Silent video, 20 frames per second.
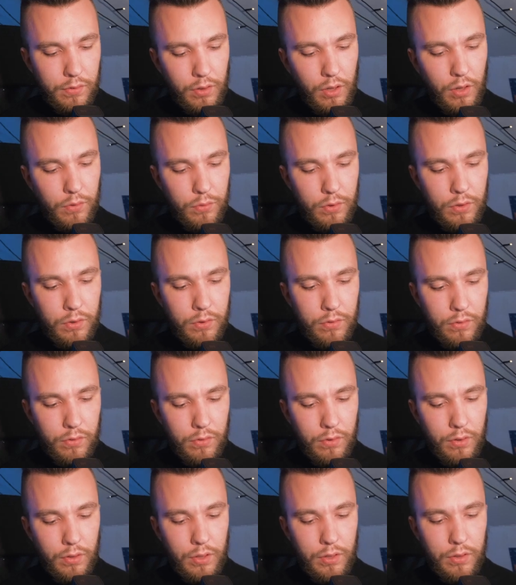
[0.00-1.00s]

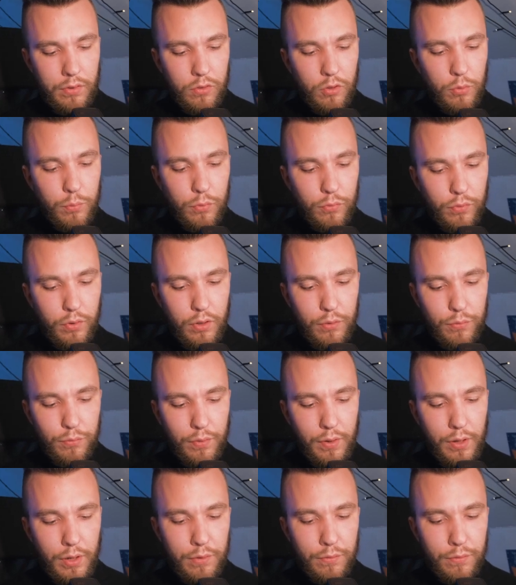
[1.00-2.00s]
covers Super
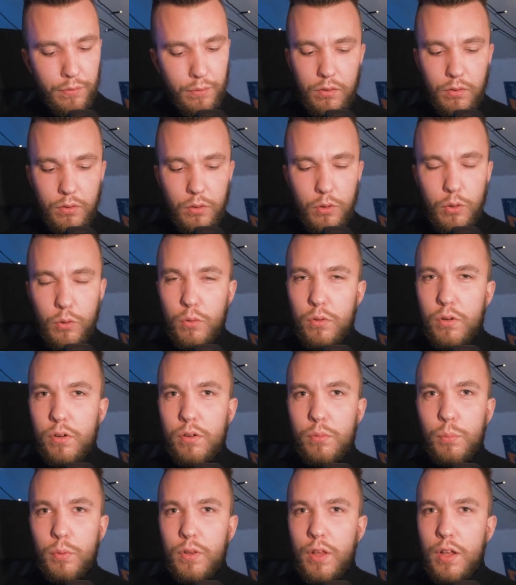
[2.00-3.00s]
35, could
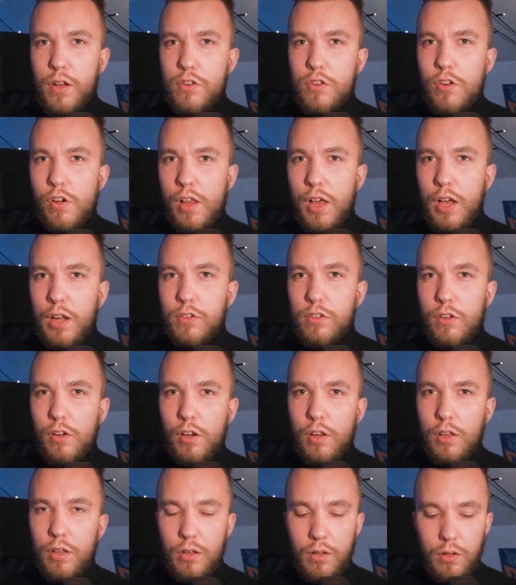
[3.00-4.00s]
potentially
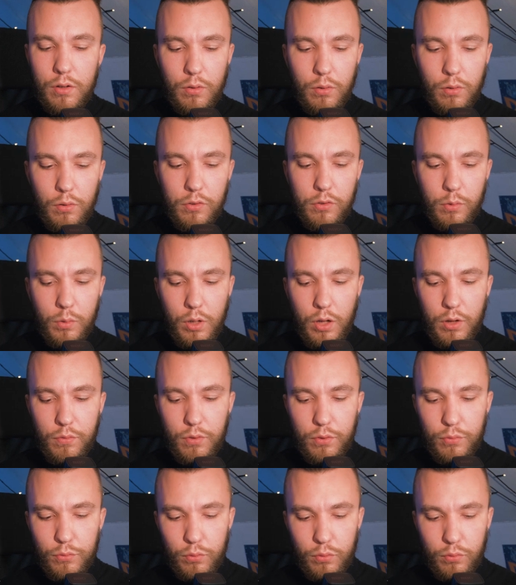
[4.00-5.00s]
actually also
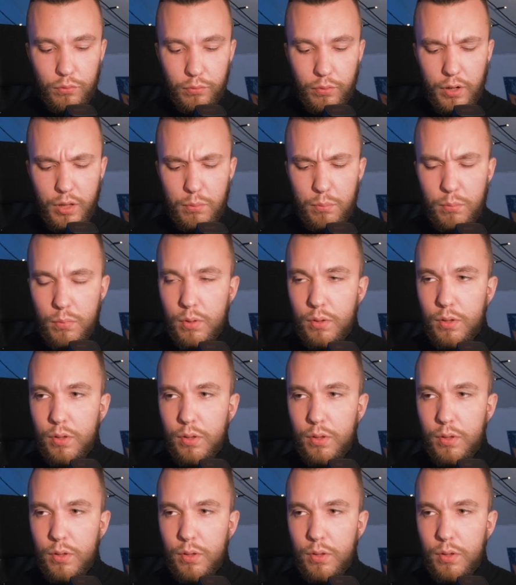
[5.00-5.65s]
cover full frame